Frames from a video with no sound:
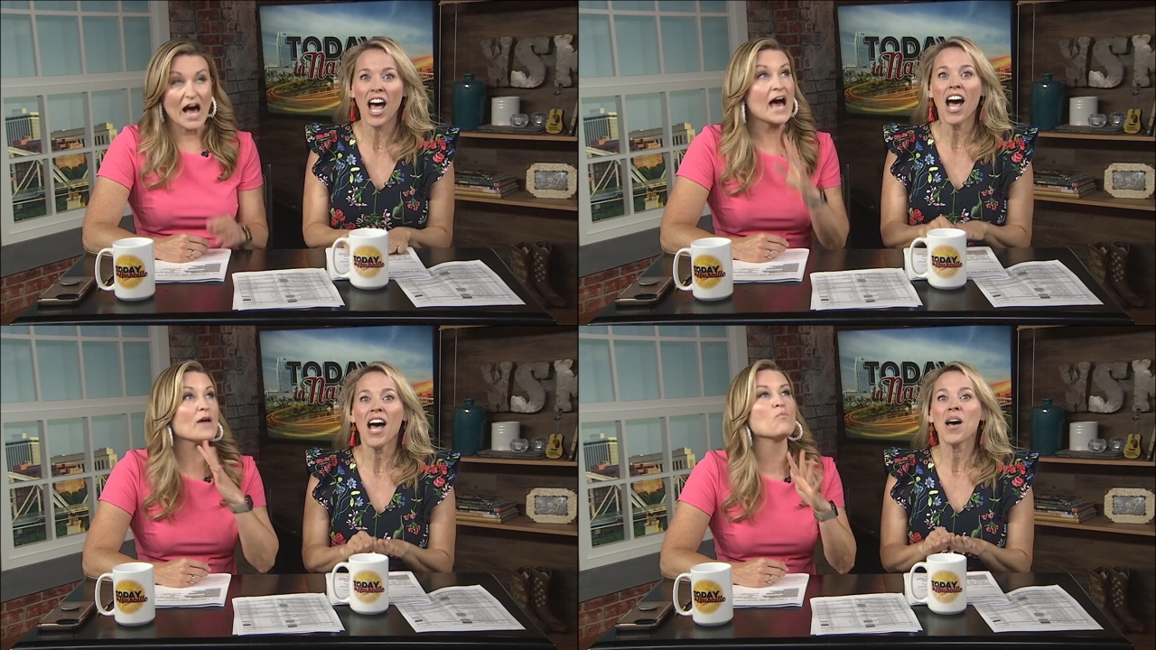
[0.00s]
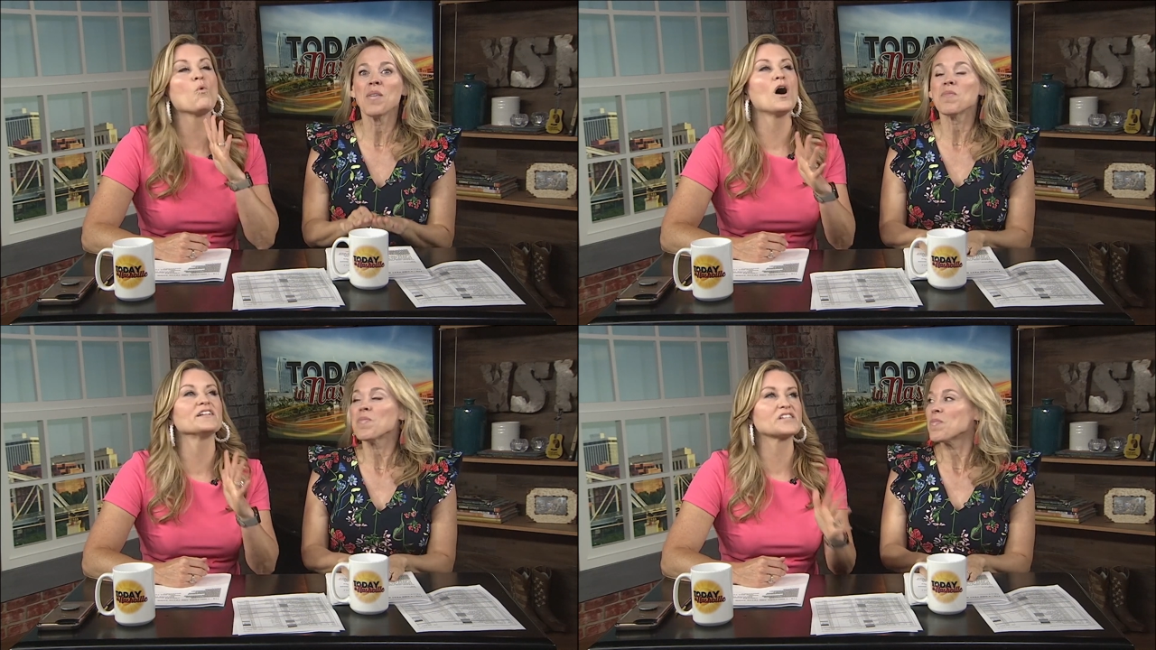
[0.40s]
Speaker 1: I
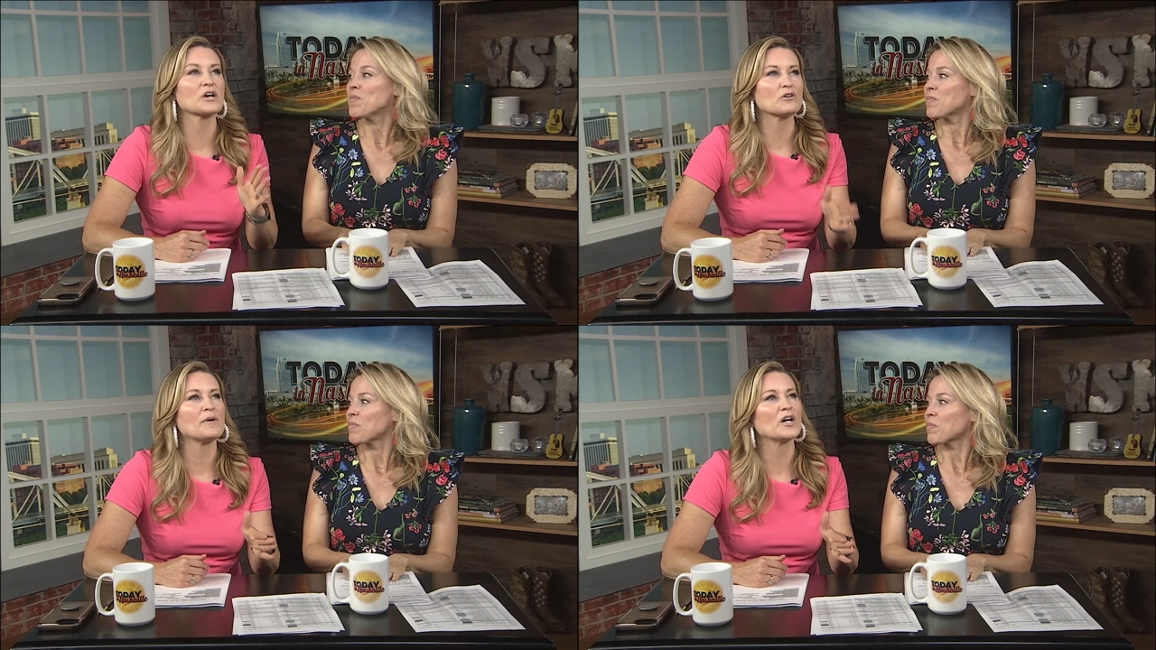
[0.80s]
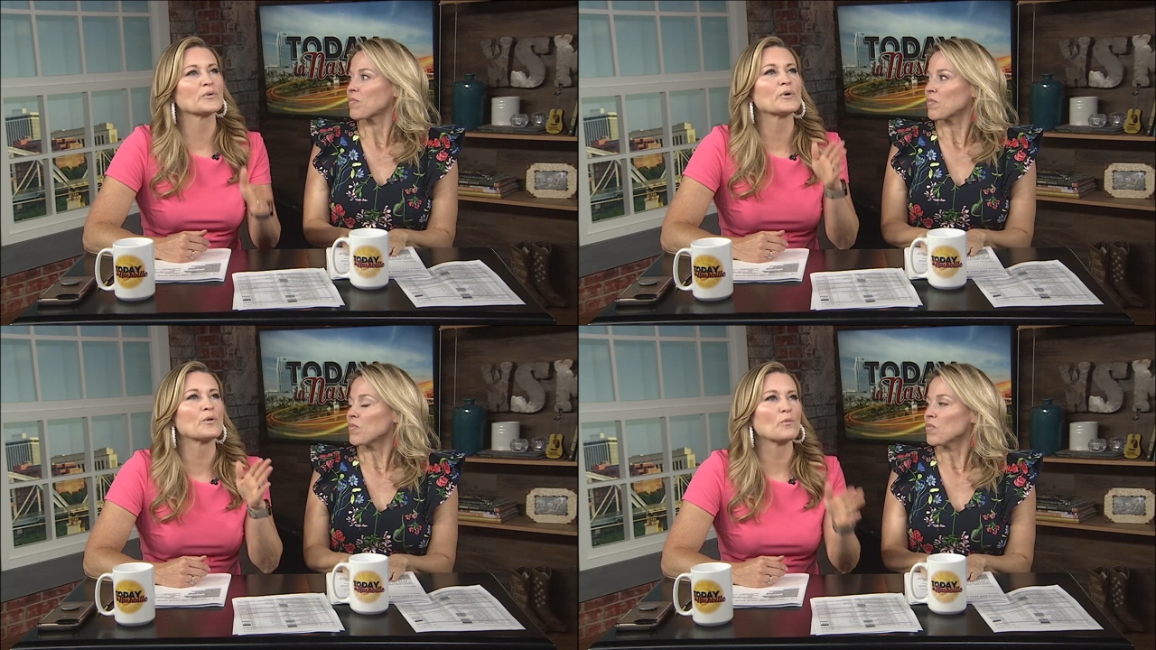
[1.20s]
want to go to
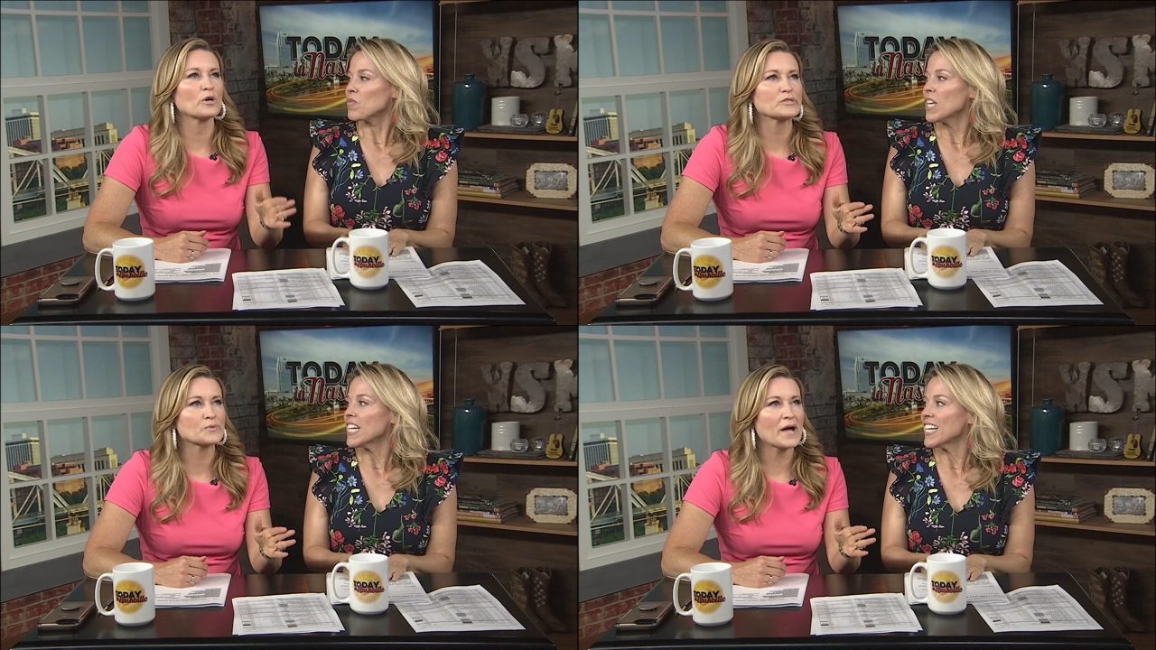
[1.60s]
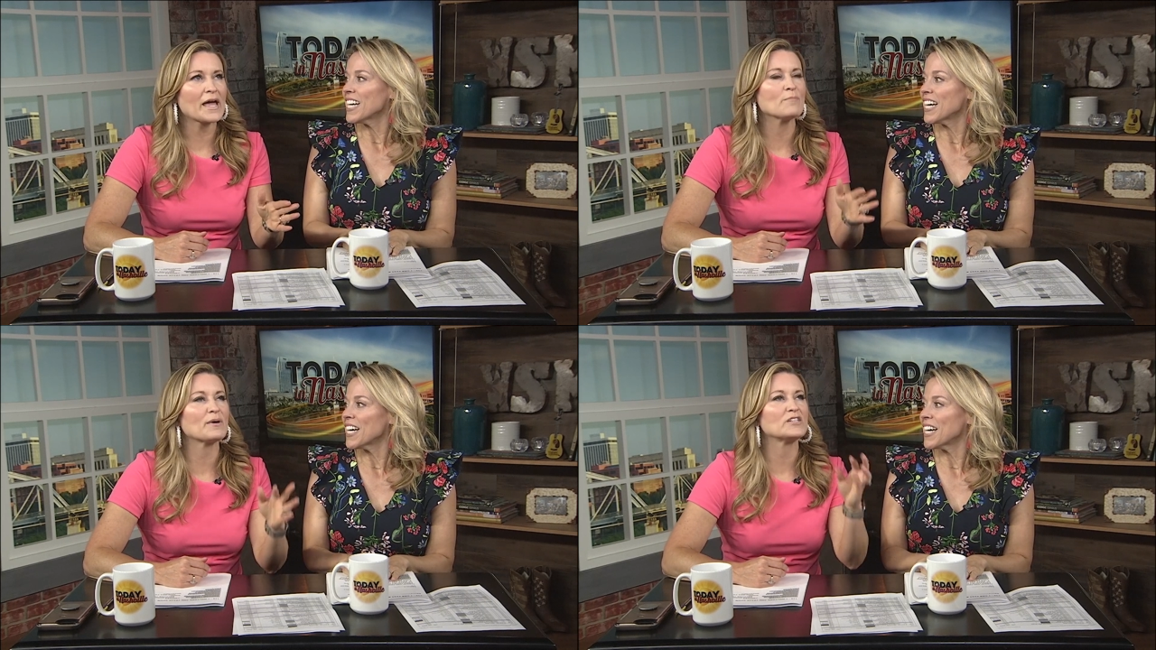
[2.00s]
Bonnaroo in the worst
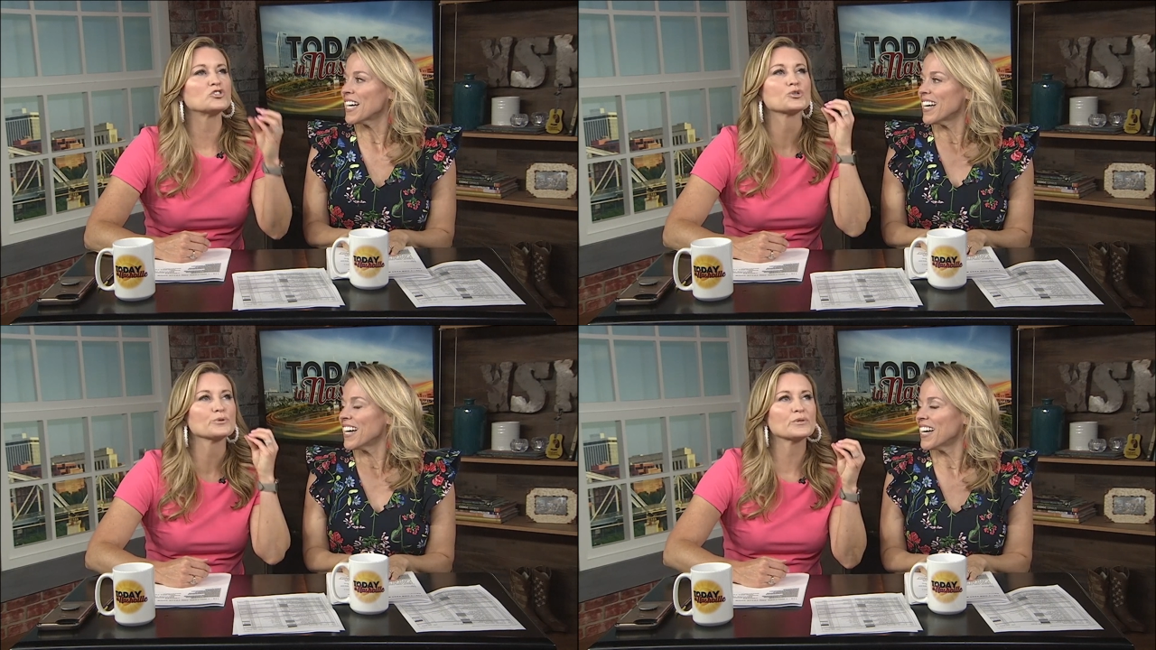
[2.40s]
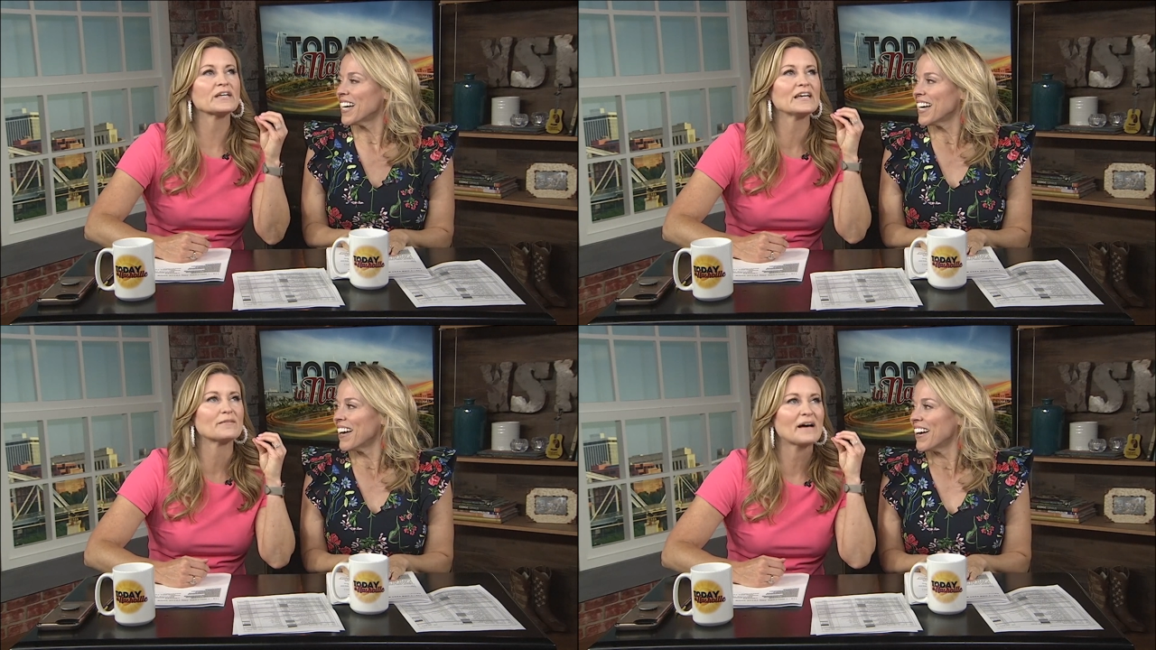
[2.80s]
way, but
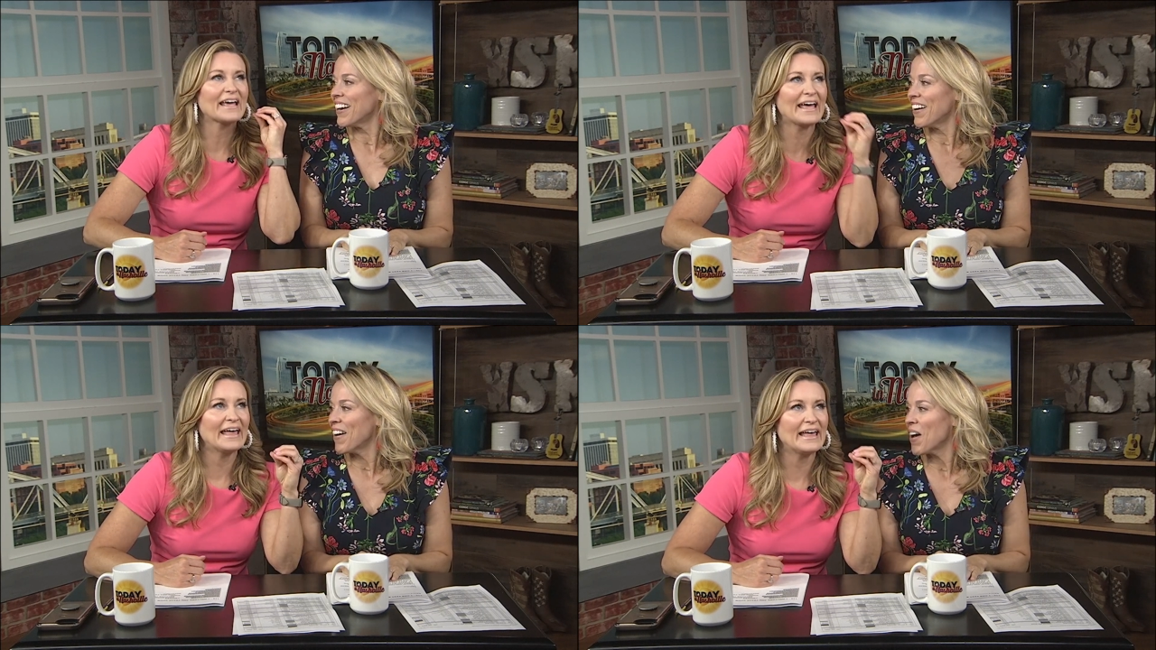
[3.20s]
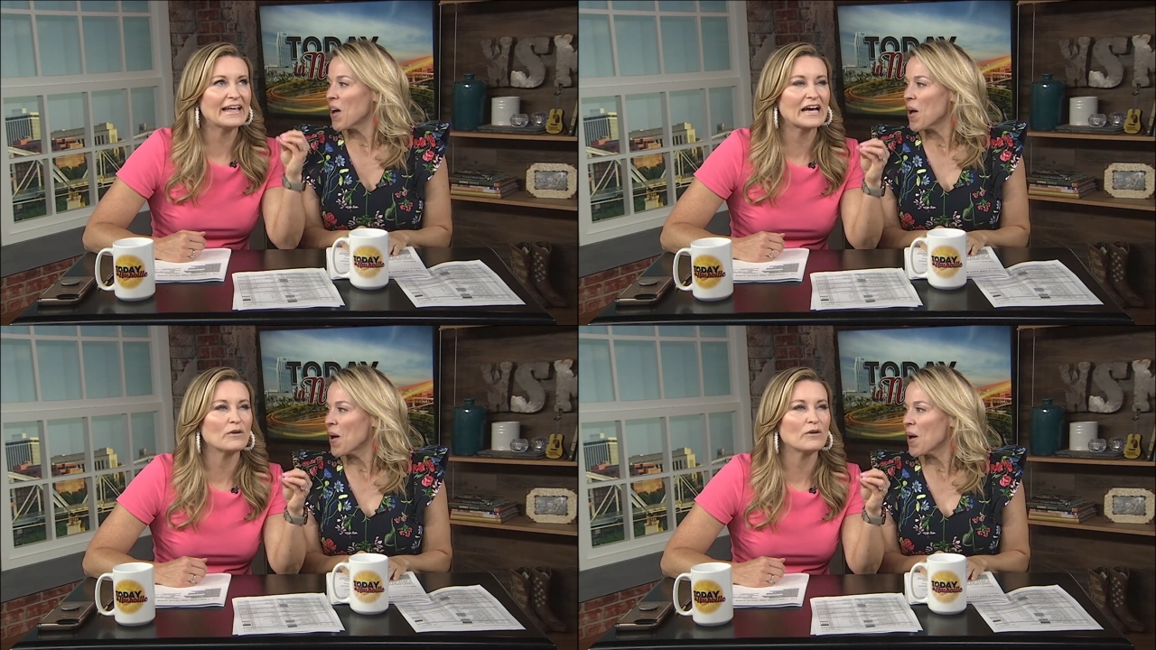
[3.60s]
truly in my head,